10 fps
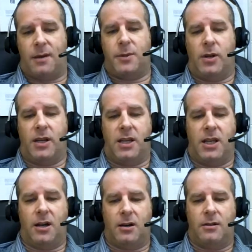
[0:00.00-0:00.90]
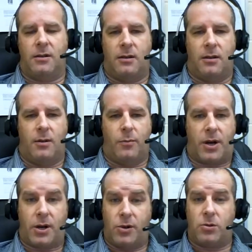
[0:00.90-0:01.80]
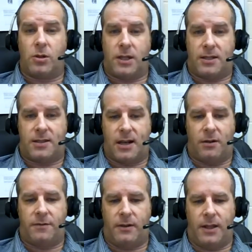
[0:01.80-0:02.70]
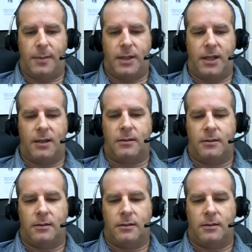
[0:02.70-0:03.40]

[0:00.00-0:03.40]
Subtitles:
up to a year, but are usually self-limiting.